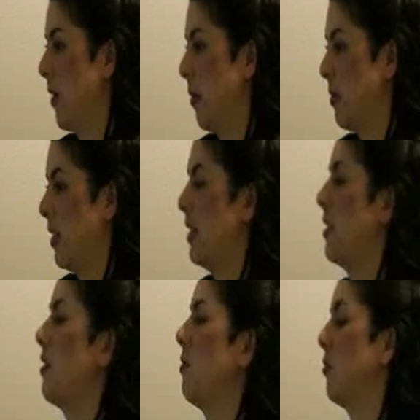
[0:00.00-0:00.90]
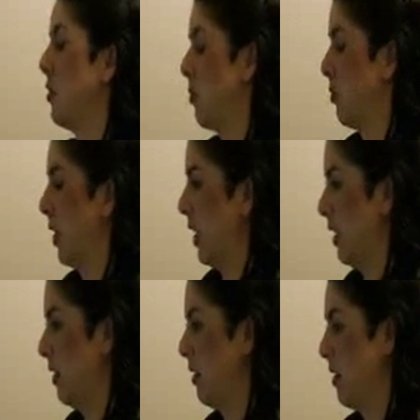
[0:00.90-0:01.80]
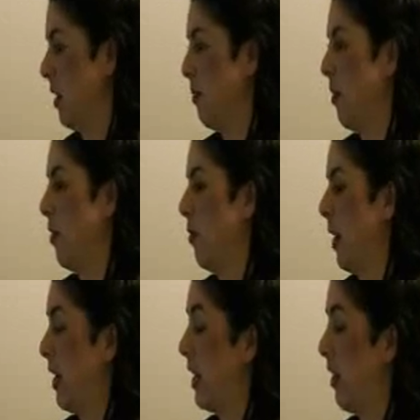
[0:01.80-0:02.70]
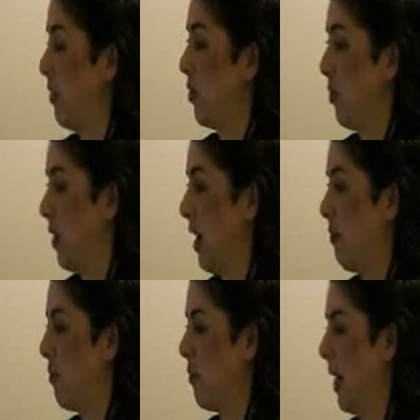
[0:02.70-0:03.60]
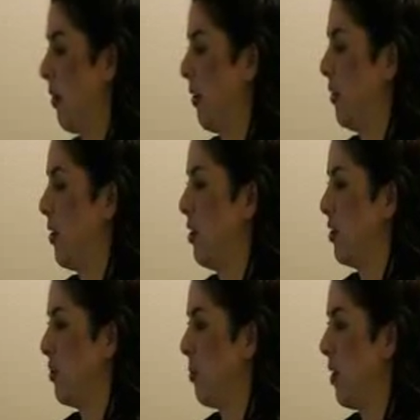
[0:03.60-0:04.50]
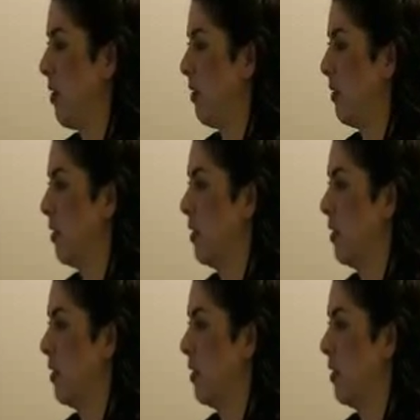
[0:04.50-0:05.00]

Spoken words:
That was easy to read, although I know that from background knowledge as well.